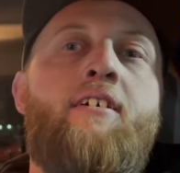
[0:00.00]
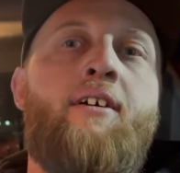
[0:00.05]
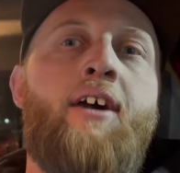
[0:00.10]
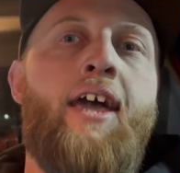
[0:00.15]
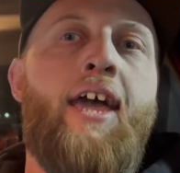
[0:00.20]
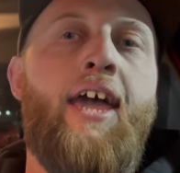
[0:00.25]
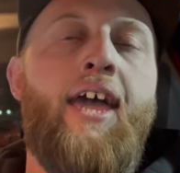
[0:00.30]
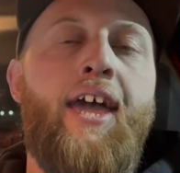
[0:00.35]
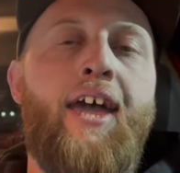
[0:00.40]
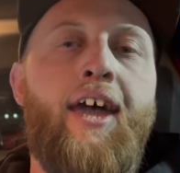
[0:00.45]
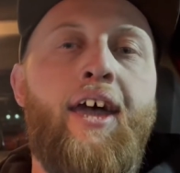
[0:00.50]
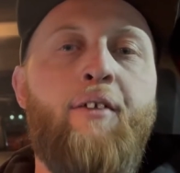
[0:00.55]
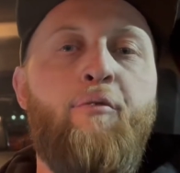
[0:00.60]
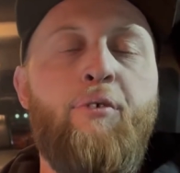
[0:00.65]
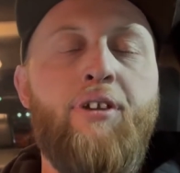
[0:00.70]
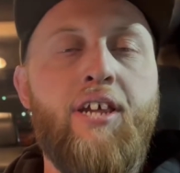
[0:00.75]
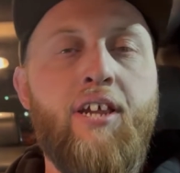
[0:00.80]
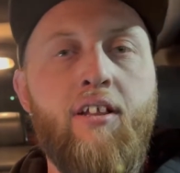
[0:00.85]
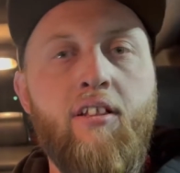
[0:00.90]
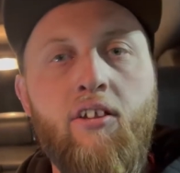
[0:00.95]
And we
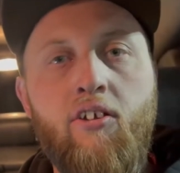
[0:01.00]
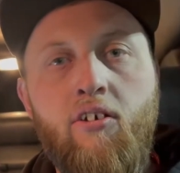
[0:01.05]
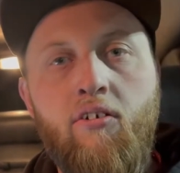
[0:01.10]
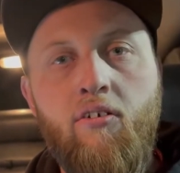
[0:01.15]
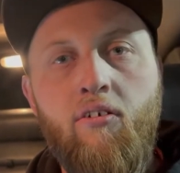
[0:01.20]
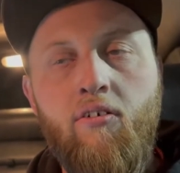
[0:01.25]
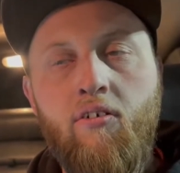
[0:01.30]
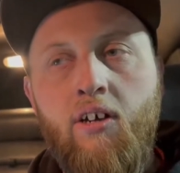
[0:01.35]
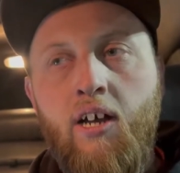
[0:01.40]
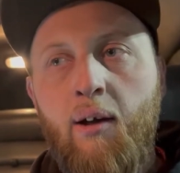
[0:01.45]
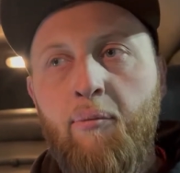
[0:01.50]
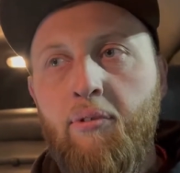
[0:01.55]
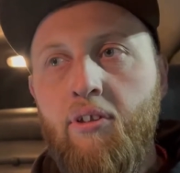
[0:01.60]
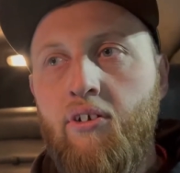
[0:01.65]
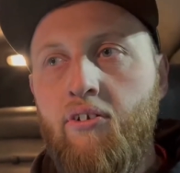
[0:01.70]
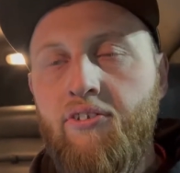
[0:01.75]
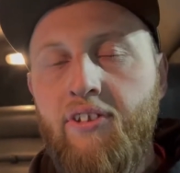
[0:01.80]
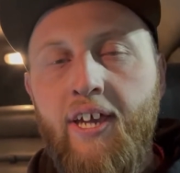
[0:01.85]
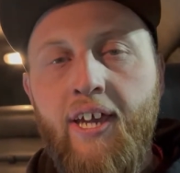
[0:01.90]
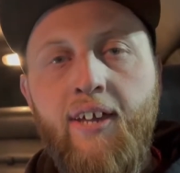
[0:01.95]
did a couple
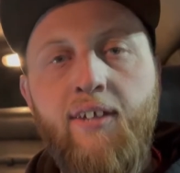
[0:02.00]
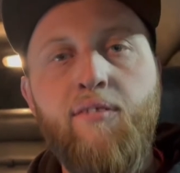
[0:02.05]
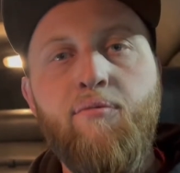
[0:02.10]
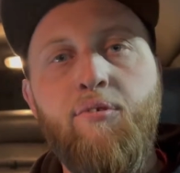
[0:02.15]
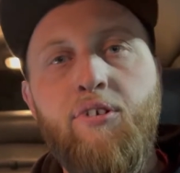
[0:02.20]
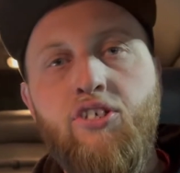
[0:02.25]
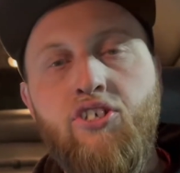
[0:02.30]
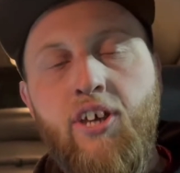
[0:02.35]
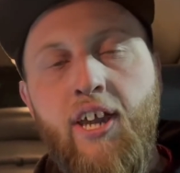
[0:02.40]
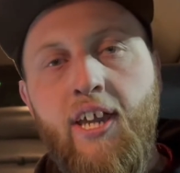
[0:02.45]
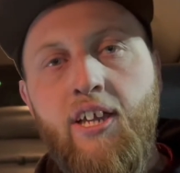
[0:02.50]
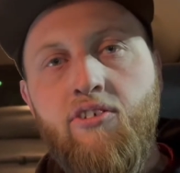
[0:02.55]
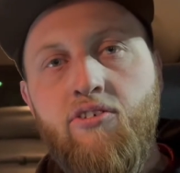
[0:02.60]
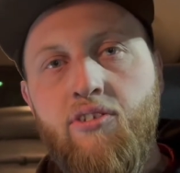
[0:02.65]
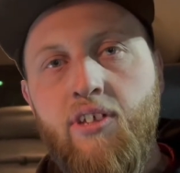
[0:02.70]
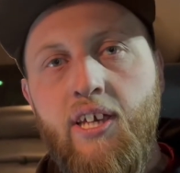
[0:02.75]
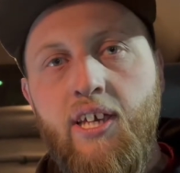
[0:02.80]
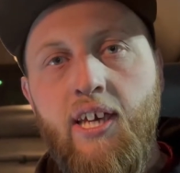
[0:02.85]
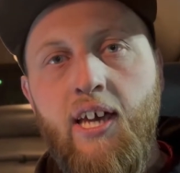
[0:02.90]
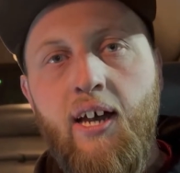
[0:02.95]
little things. We changed
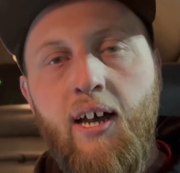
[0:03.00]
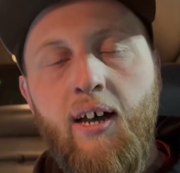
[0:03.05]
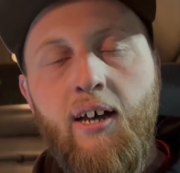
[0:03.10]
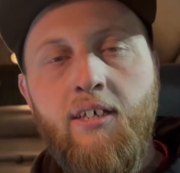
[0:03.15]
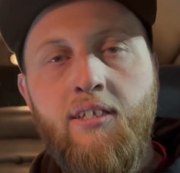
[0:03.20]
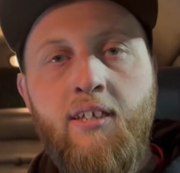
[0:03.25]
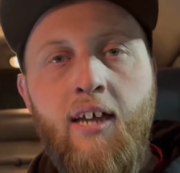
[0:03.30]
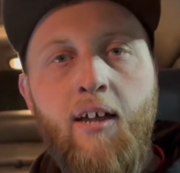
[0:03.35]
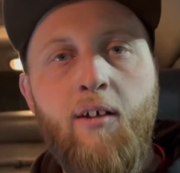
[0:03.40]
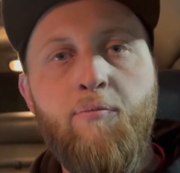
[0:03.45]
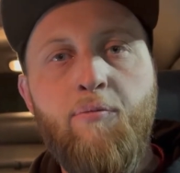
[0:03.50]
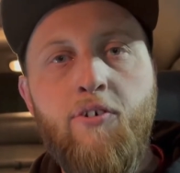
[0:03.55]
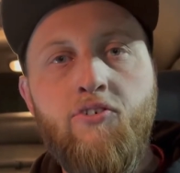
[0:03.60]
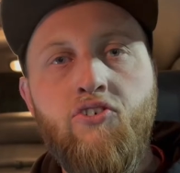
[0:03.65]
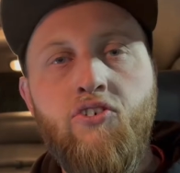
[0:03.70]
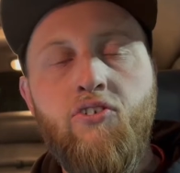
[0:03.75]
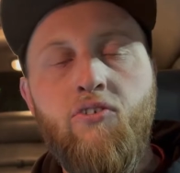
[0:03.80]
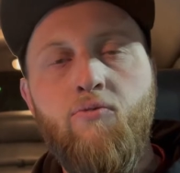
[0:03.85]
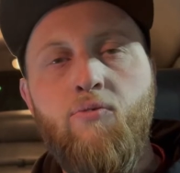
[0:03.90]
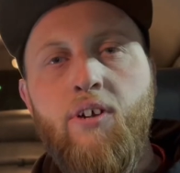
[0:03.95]
the tire
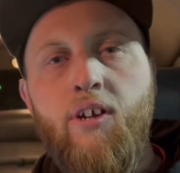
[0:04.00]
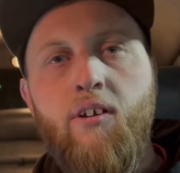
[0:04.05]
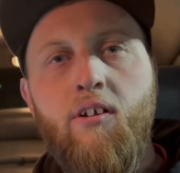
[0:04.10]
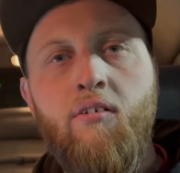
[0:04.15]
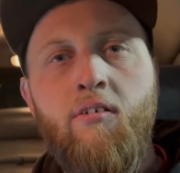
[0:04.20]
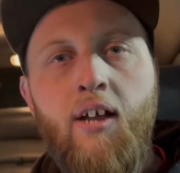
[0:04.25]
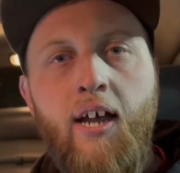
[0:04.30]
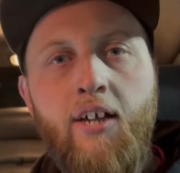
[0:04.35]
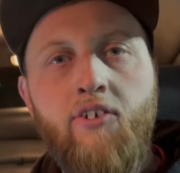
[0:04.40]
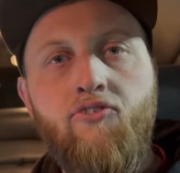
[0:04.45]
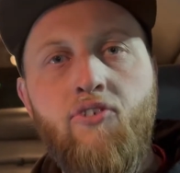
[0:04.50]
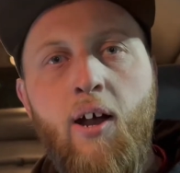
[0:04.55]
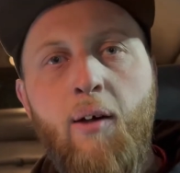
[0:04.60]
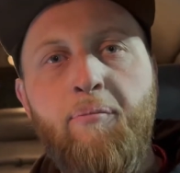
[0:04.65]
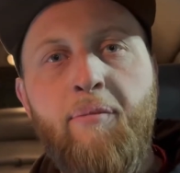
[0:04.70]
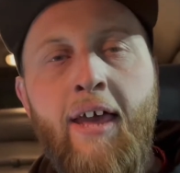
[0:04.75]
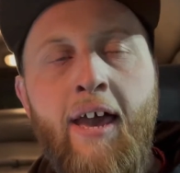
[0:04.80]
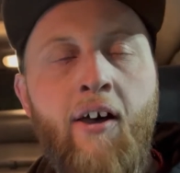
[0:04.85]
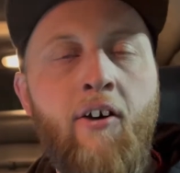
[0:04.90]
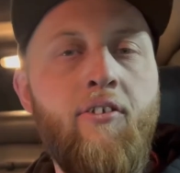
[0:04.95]
pressure in the rear. I dropped
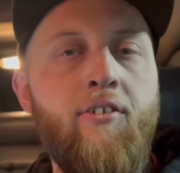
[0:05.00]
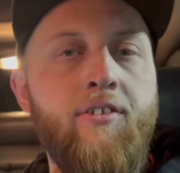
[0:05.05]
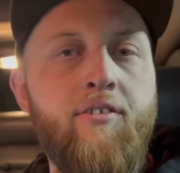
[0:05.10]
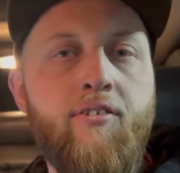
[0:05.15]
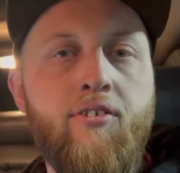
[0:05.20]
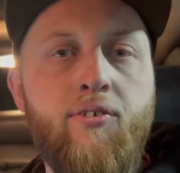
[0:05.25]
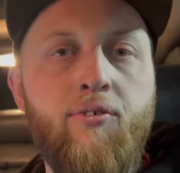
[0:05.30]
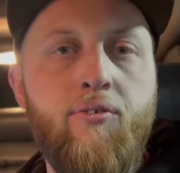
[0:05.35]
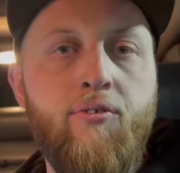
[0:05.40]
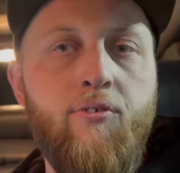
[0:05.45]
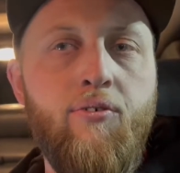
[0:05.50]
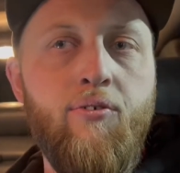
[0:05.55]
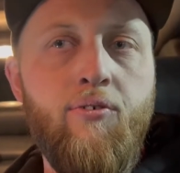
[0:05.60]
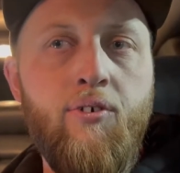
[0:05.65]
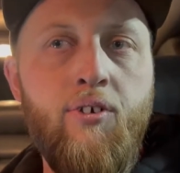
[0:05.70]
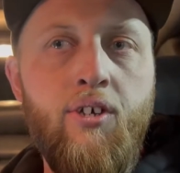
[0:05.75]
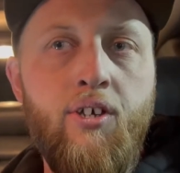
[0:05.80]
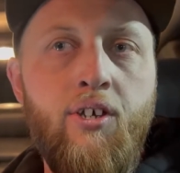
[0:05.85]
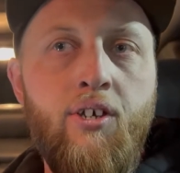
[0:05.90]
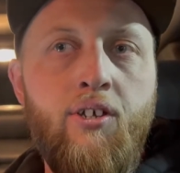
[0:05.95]
down to
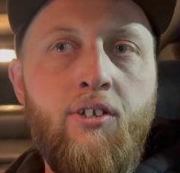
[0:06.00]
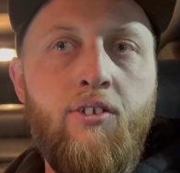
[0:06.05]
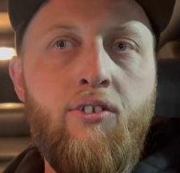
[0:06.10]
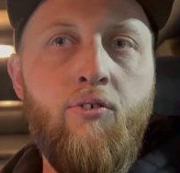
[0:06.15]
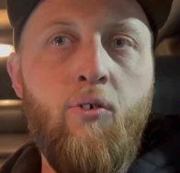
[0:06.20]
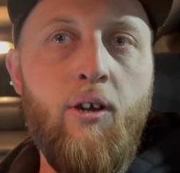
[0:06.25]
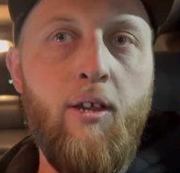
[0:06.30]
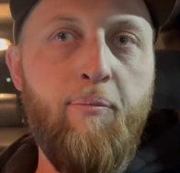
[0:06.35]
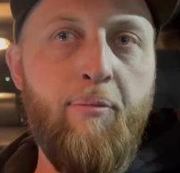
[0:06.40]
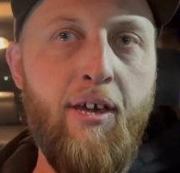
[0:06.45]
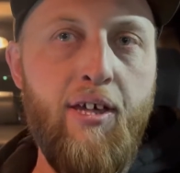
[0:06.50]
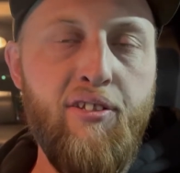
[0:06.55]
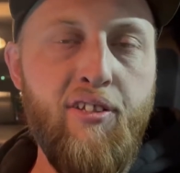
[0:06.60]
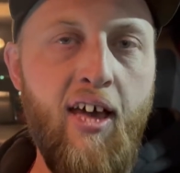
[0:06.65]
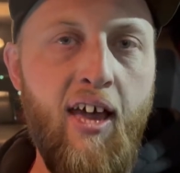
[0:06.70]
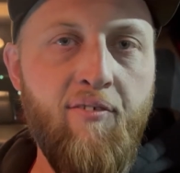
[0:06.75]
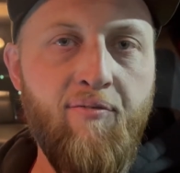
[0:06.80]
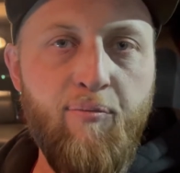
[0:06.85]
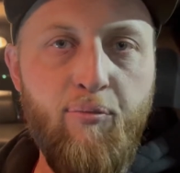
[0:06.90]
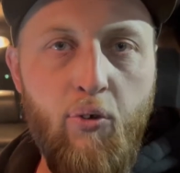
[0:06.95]
20
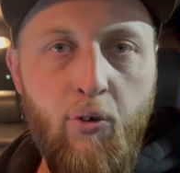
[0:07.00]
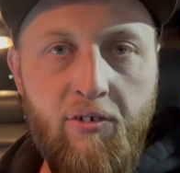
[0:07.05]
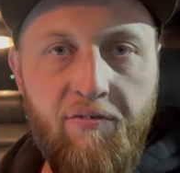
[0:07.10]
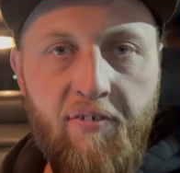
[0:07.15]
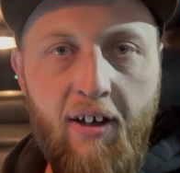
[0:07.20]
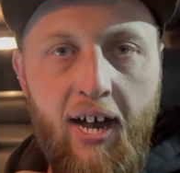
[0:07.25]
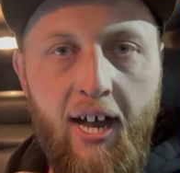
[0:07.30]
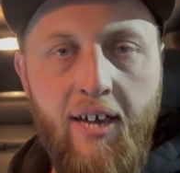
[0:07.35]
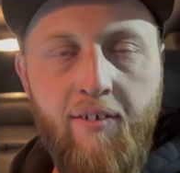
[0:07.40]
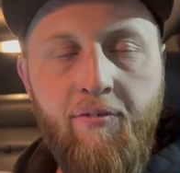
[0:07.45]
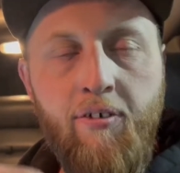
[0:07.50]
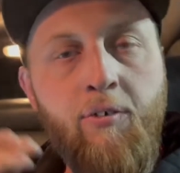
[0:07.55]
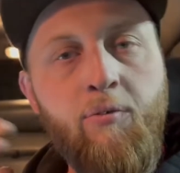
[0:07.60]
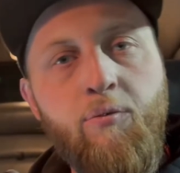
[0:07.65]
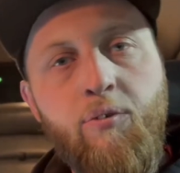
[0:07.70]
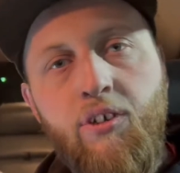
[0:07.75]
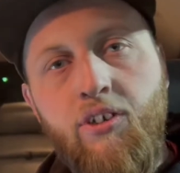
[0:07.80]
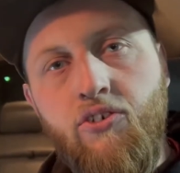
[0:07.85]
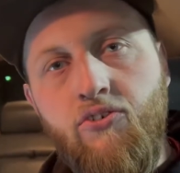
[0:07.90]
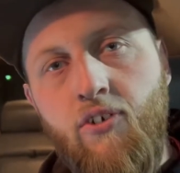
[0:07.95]
PSI from 25.
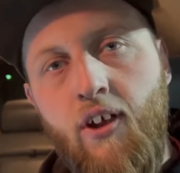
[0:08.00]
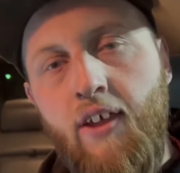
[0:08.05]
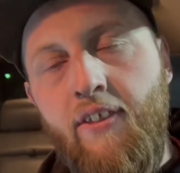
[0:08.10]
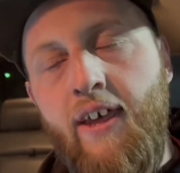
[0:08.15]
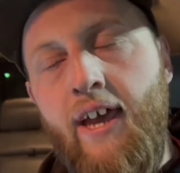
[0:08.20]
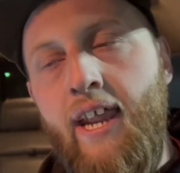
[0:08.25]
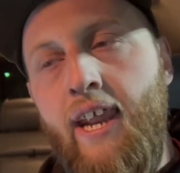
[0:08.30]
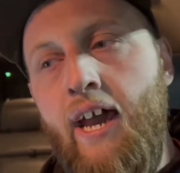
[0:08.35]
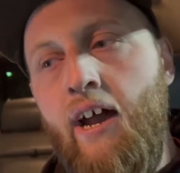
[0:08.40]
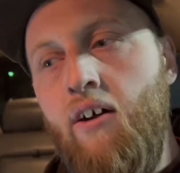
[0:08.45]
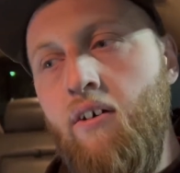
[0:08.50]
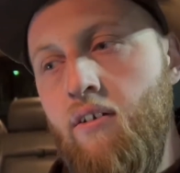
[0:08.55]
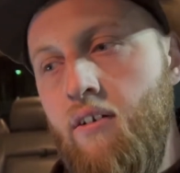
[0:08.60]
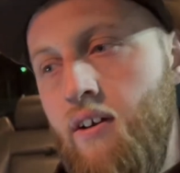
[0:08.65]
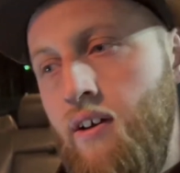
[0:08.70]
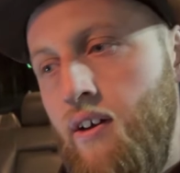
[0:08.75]
We're gonna try that out.